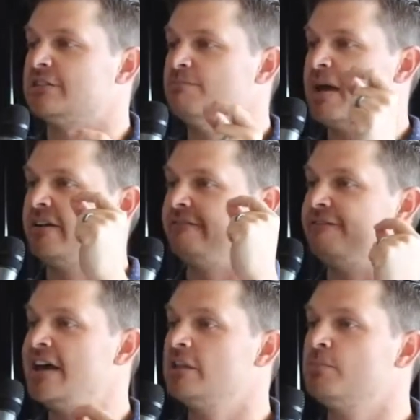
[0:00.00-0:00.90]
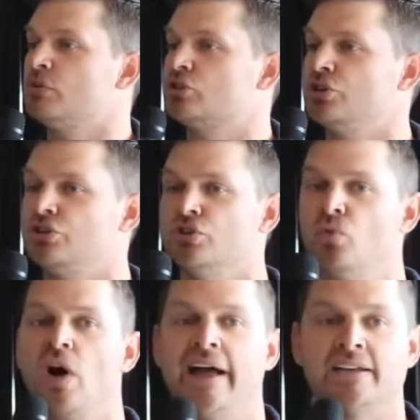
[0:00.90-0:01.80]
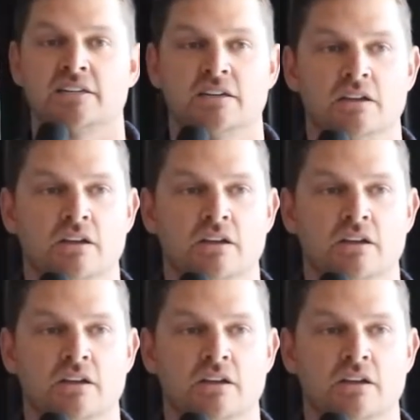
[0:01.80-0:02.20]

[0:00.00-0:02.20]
is made available to do what?